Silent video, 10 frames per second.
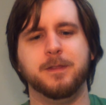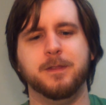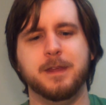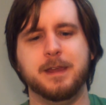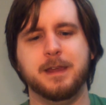
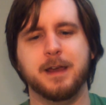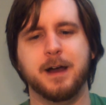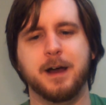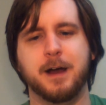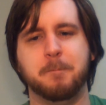the
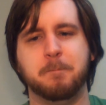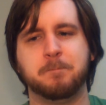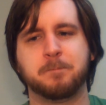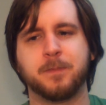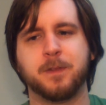um,
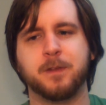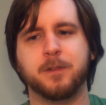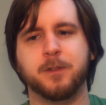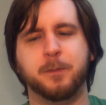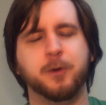
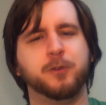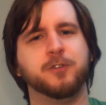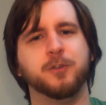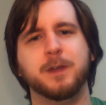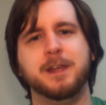the
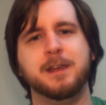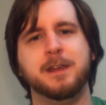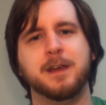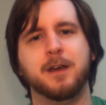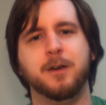posterie